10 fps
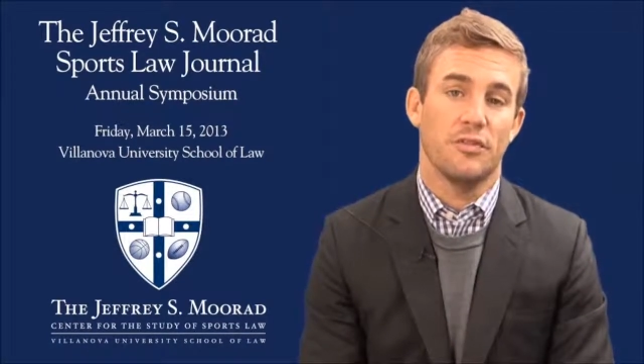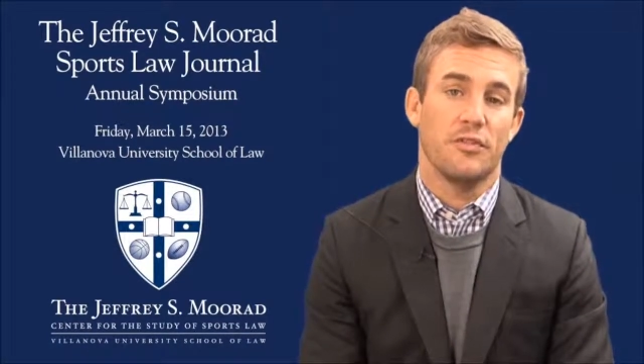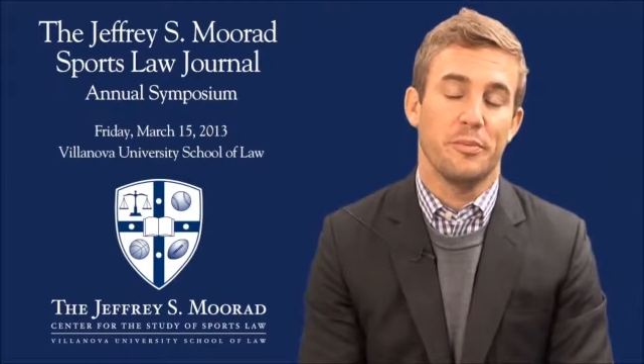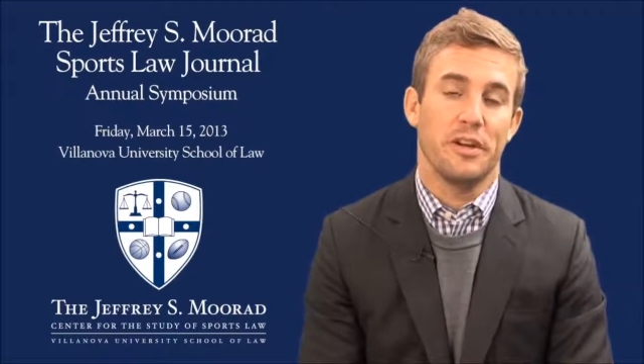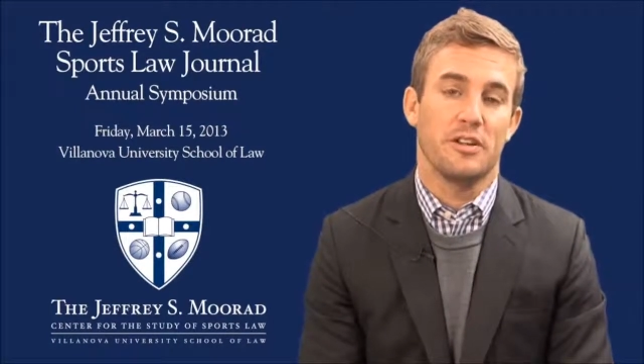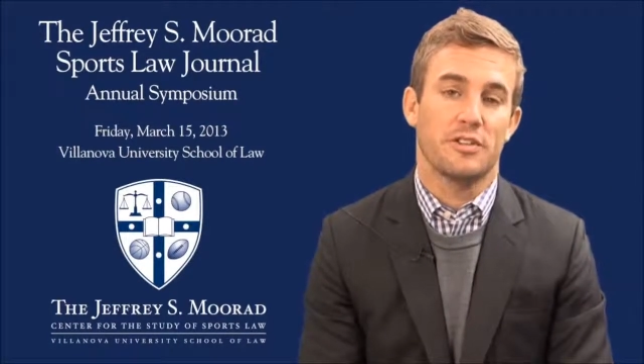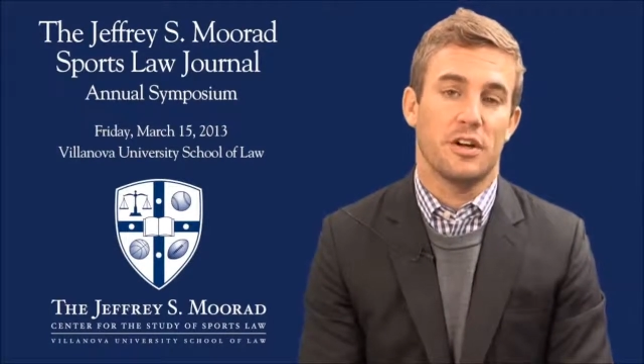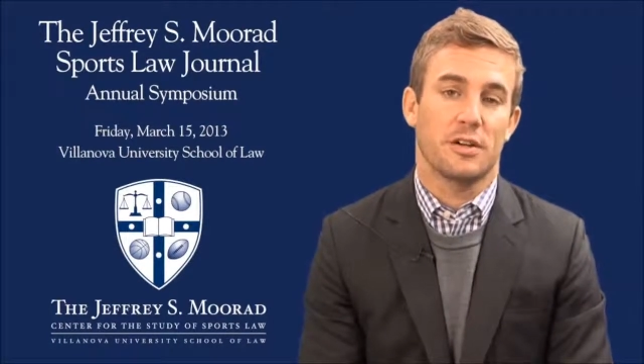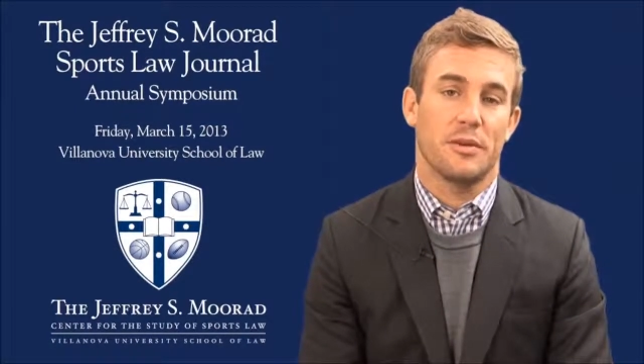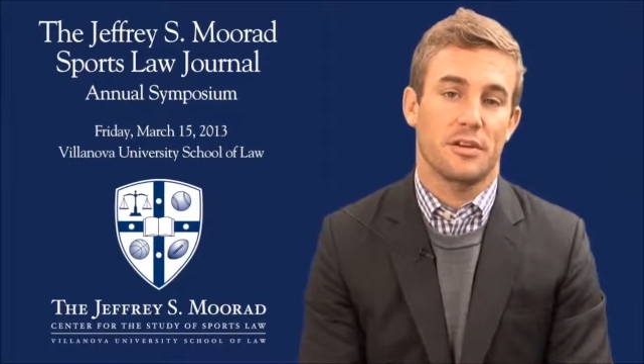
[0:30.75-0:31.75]
for me to
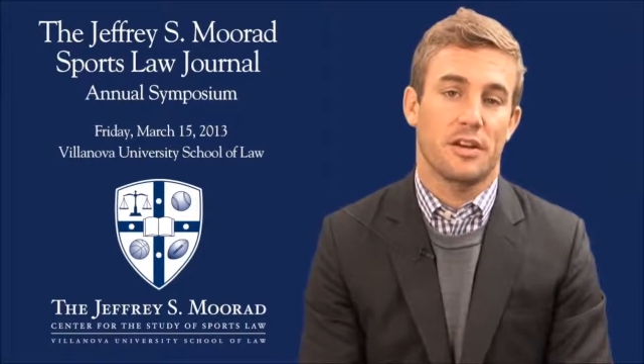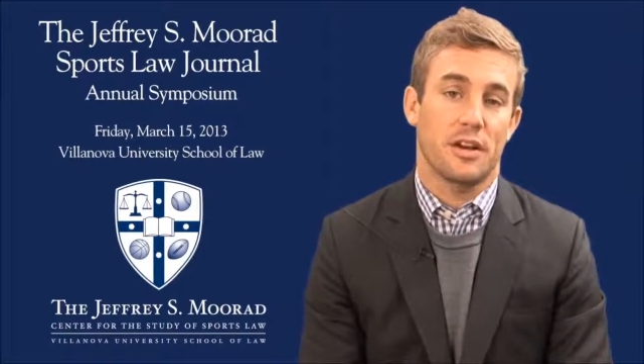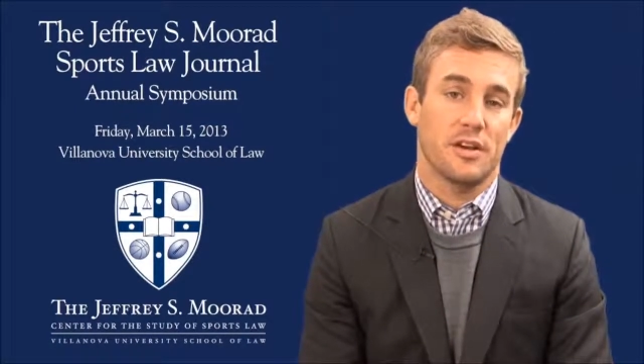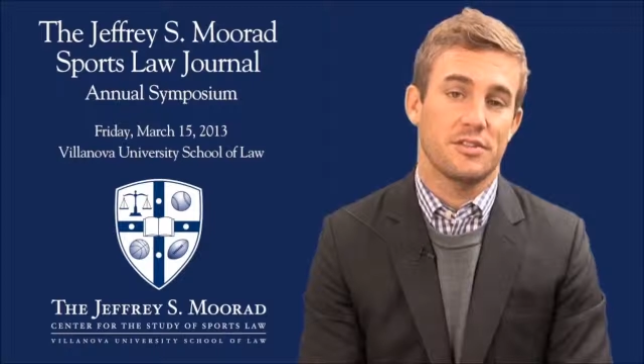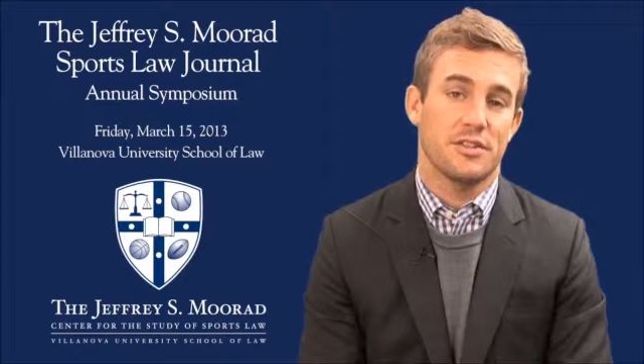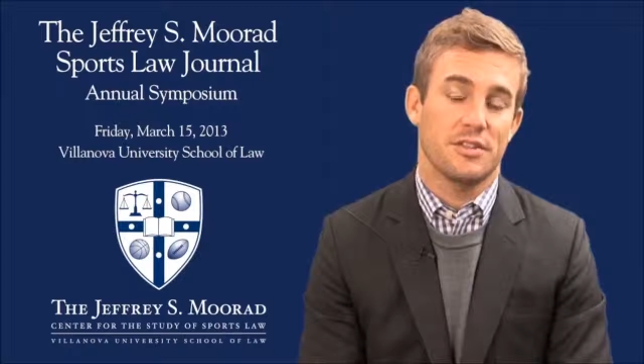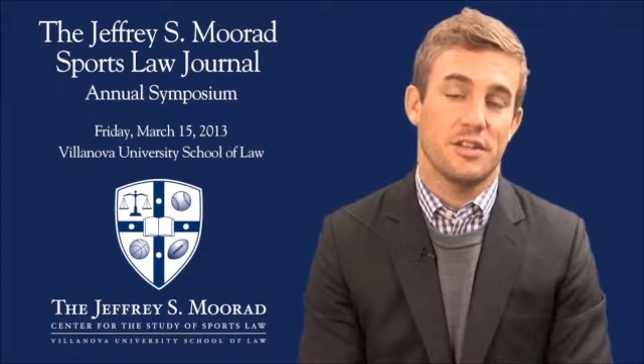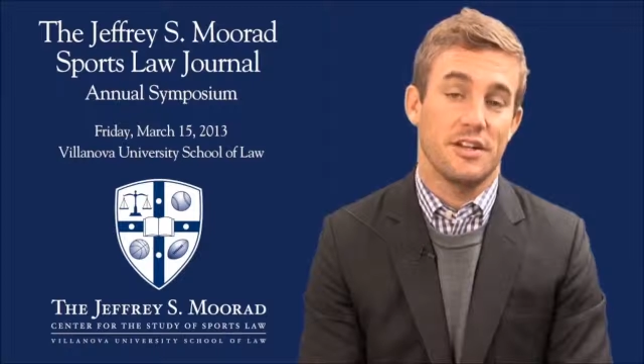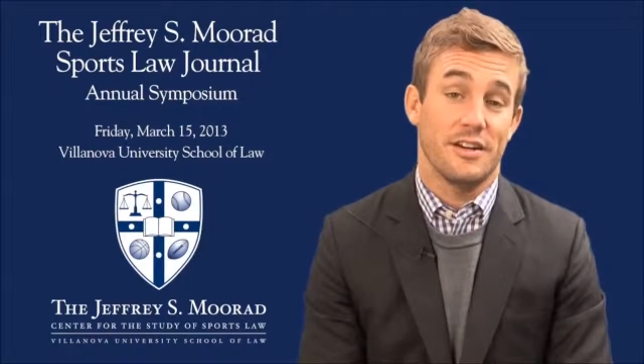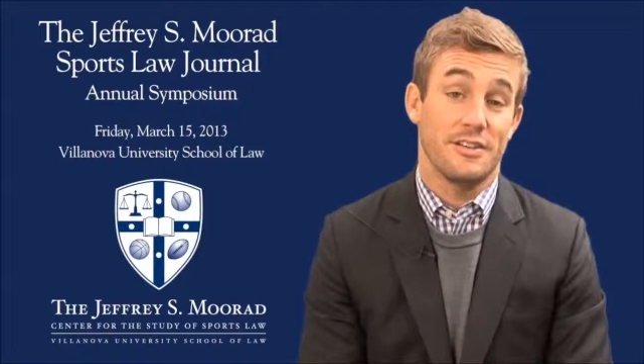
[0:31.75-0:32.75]
talk about concussions
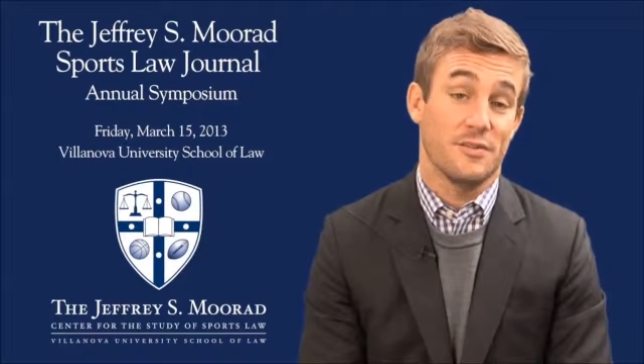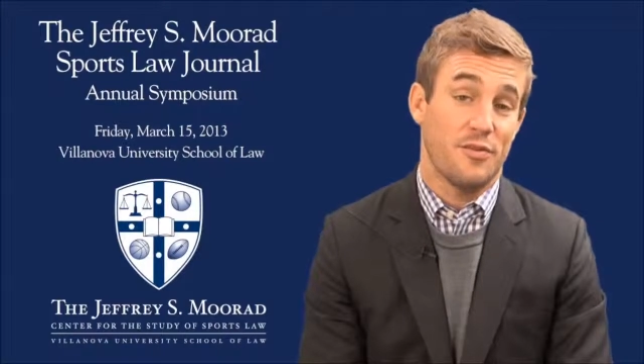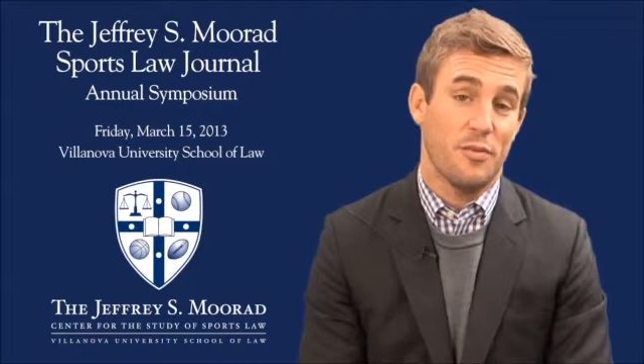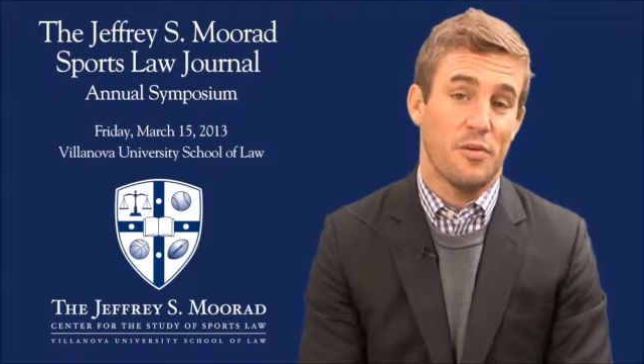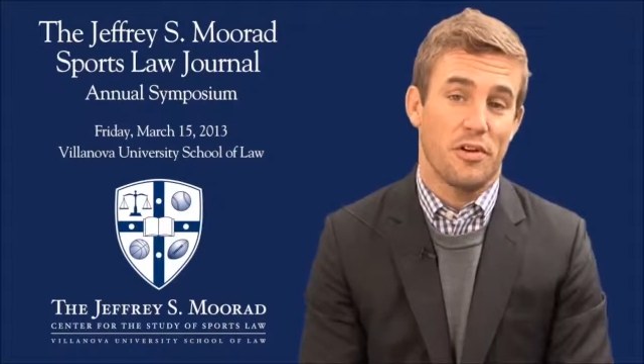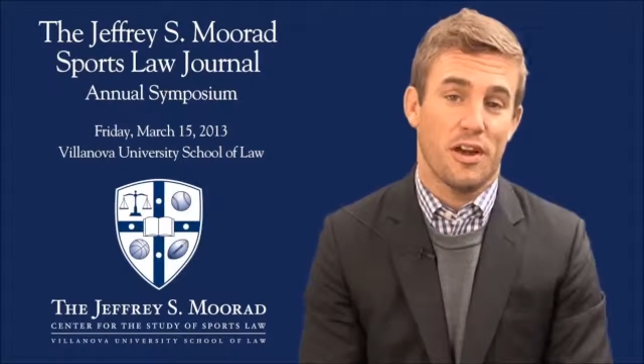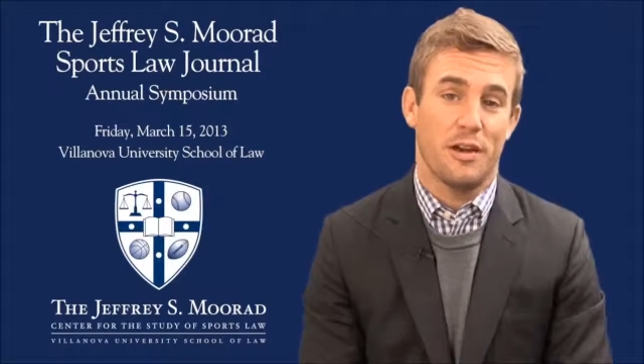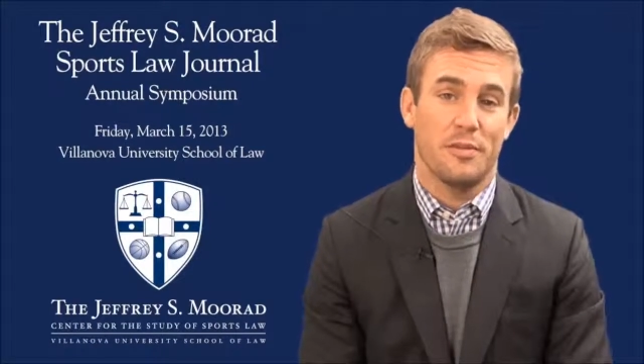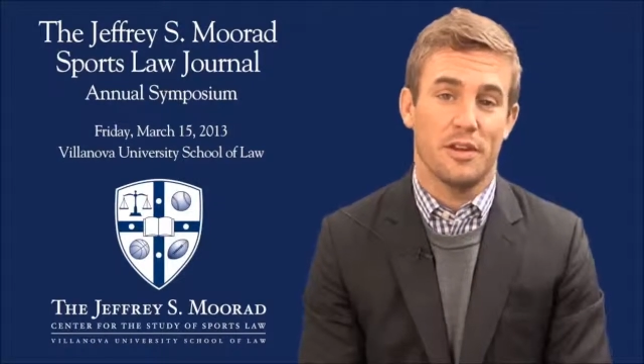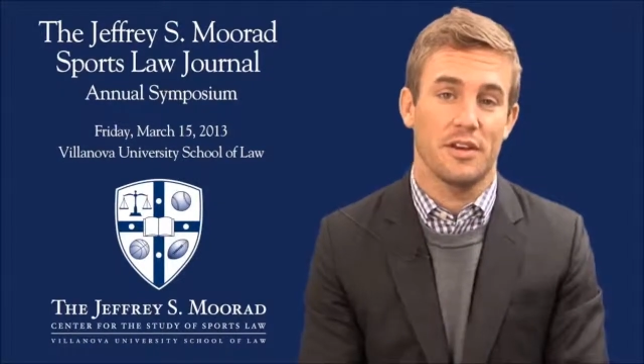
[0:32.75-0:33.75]
than it is a football
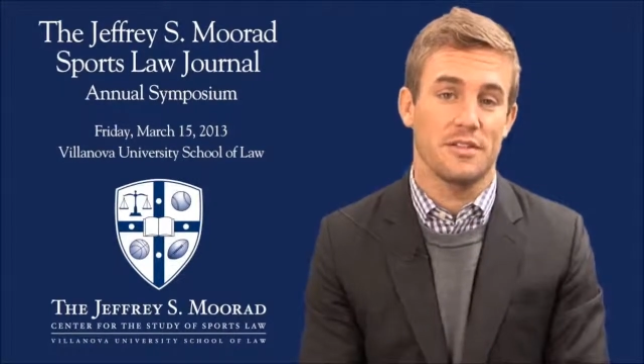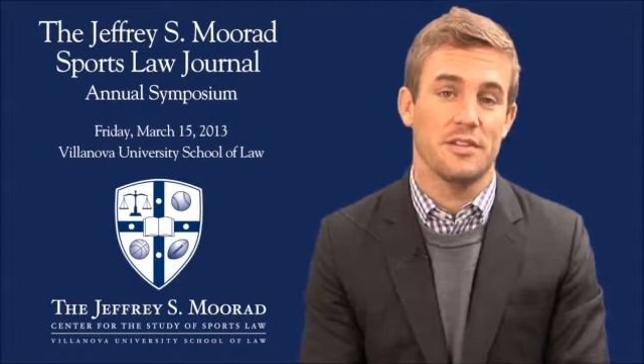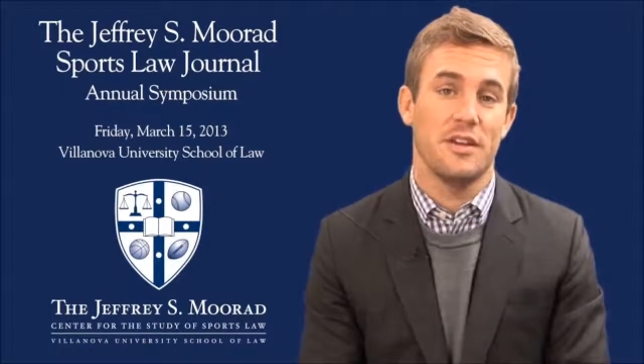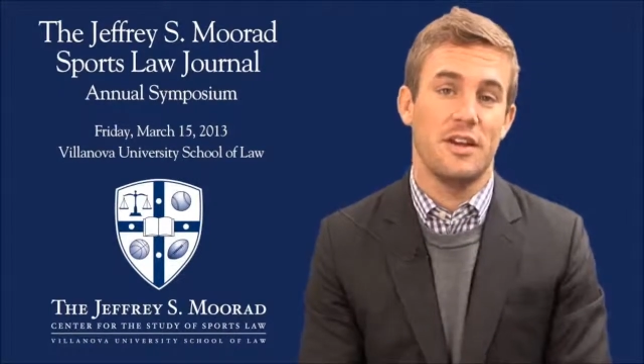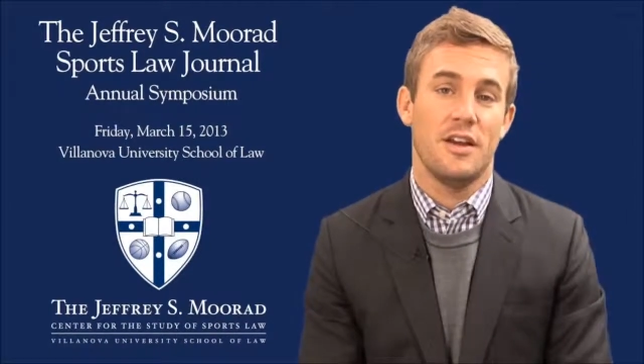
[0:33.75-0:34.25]
guy, because